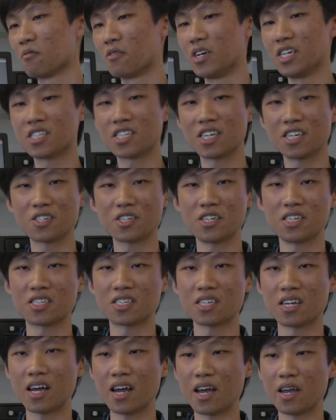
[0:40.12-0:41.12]
Research
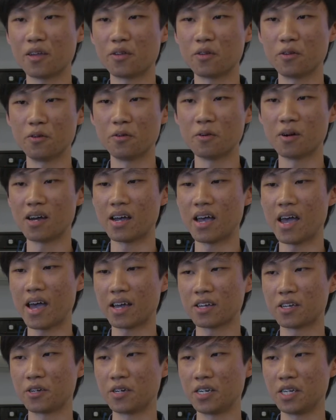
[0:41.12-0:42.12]
is like you are
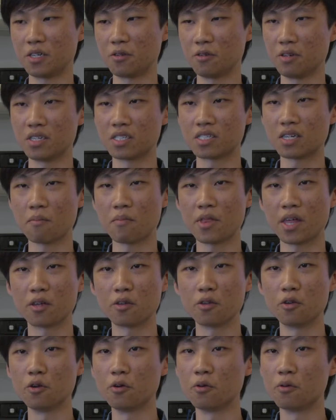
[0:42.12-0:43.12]
actually doing
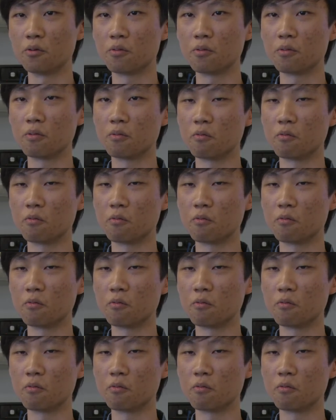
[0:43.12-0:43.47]
something you